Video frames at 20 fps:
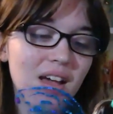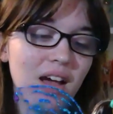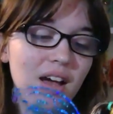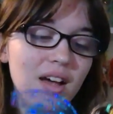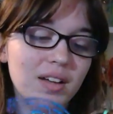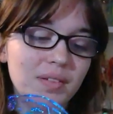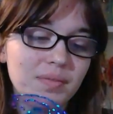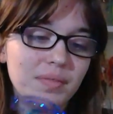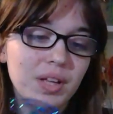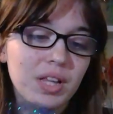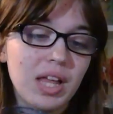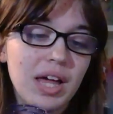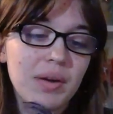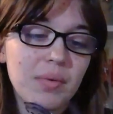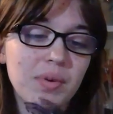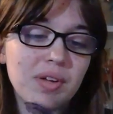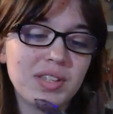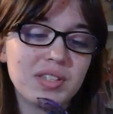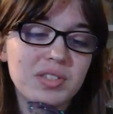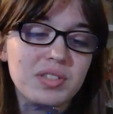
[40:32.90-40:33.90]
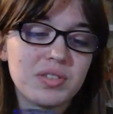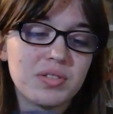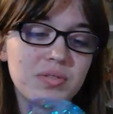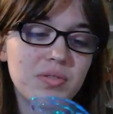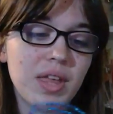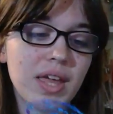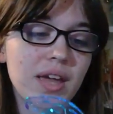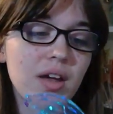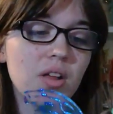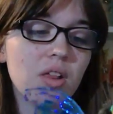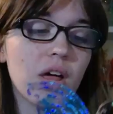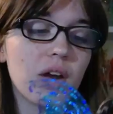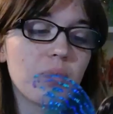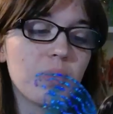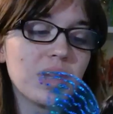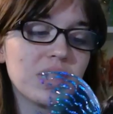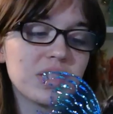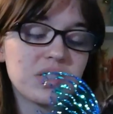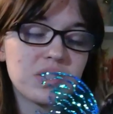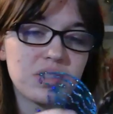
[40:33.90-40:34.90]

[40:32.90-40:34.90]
um, a lot of wings, like a lot of wings